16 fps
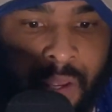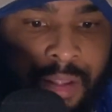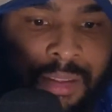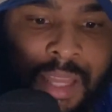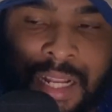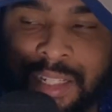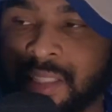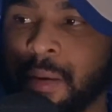
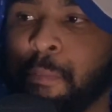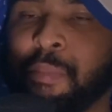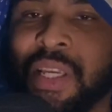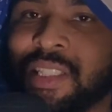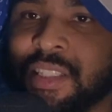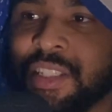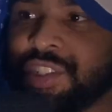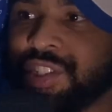That's a
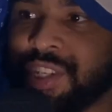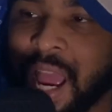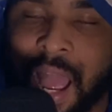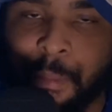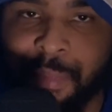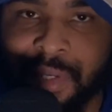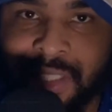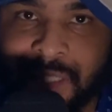business
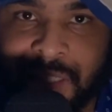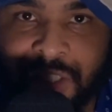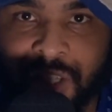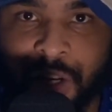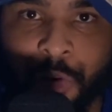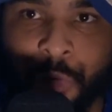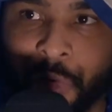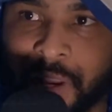job, is to
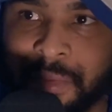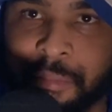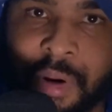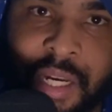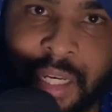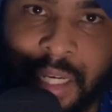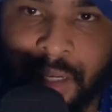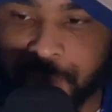generate
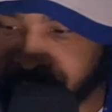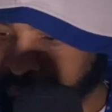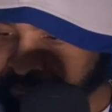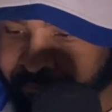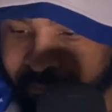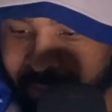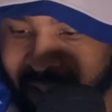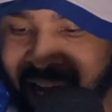money,
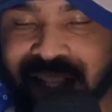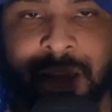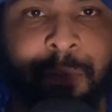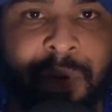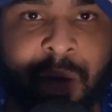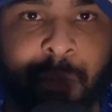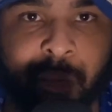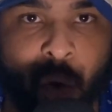not to
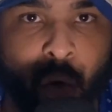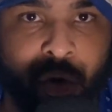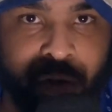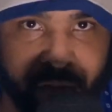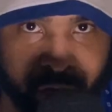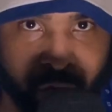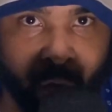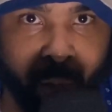be
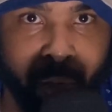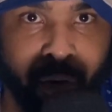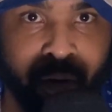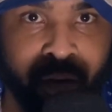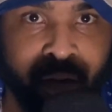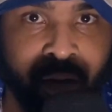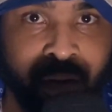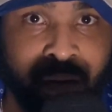pro-consumer.
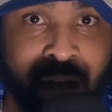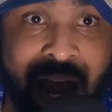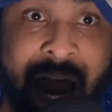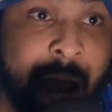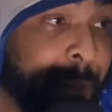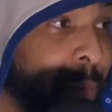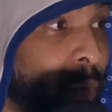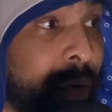
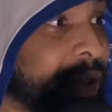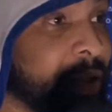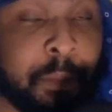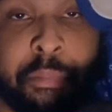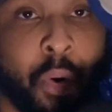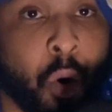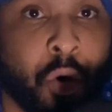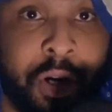Apple
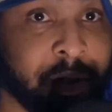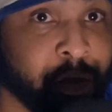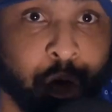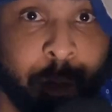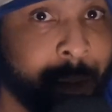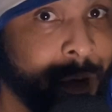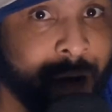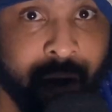isn't
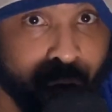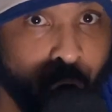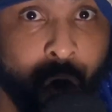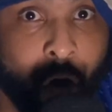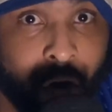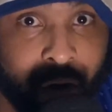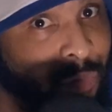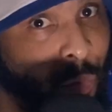pro-consumer at
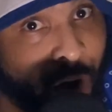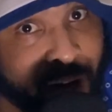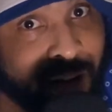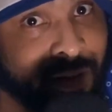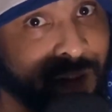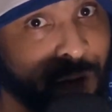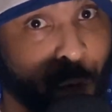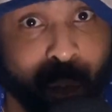all,
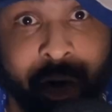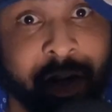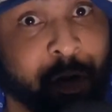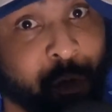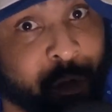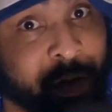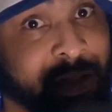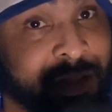right? They're one of
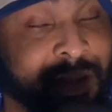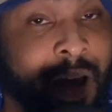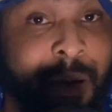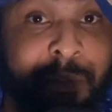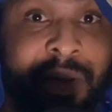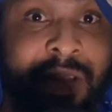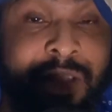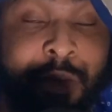the richest
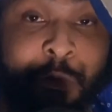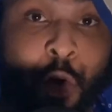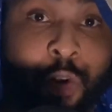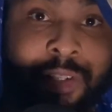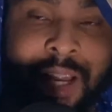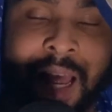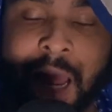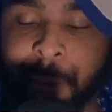companies of
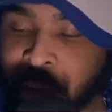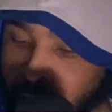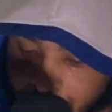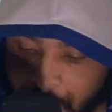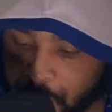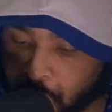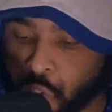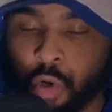all time.
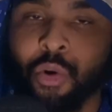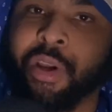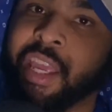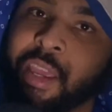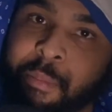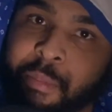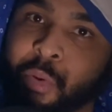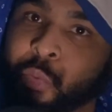So don't
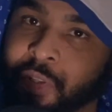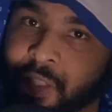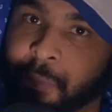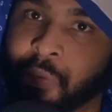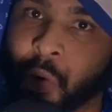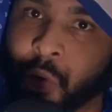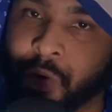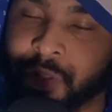hit me with the
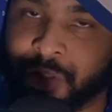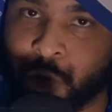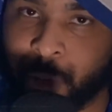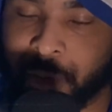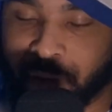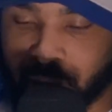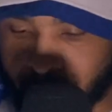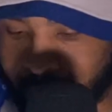
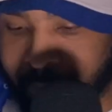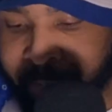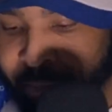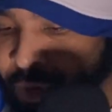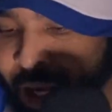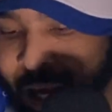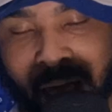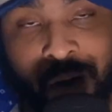pro-consumer thing.
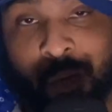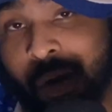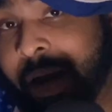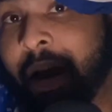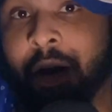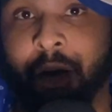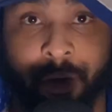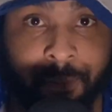I don't
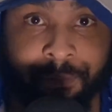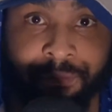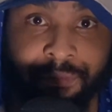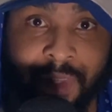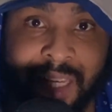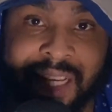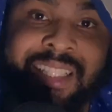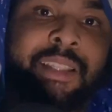care.
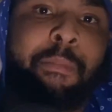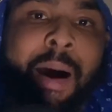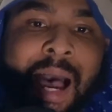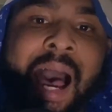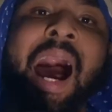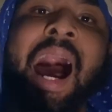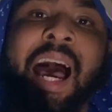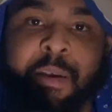It's my
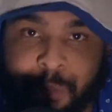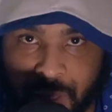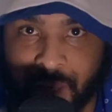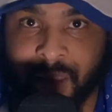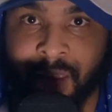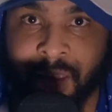hobby.